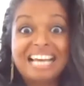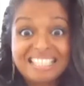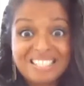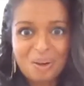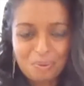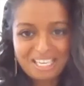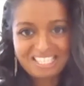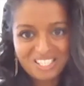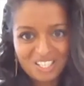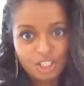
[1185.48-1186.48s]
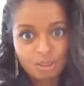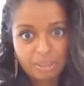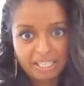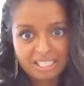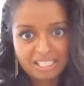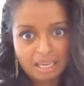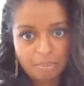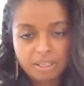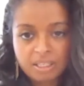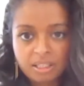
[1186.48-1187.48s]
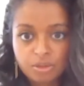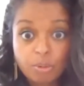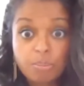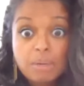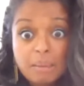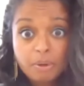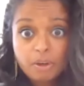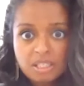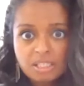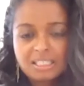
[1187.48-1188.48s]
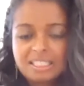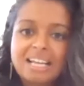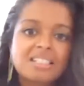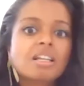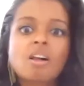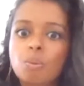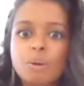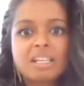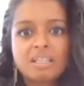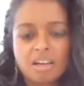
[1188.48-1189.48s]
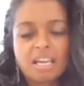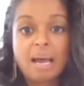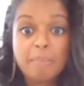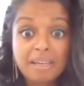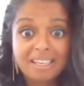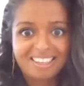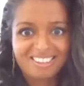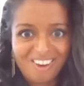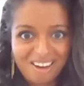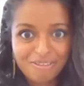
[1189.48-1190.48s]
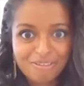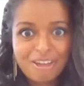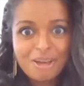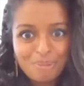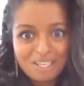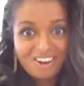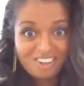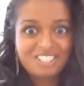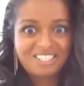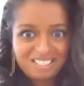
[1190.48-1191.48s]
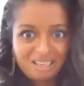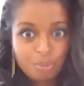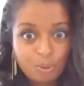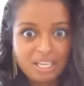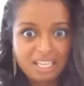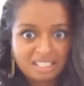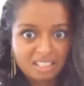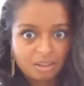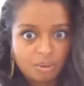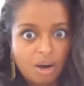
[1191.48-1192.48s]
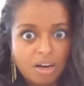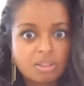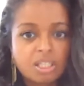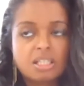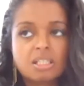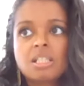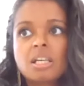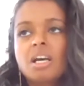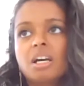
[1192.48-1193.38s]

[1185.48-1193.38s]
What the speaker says: that's already such a big step. Because for me personally, that's already not happening enough because the taboo that's still around it.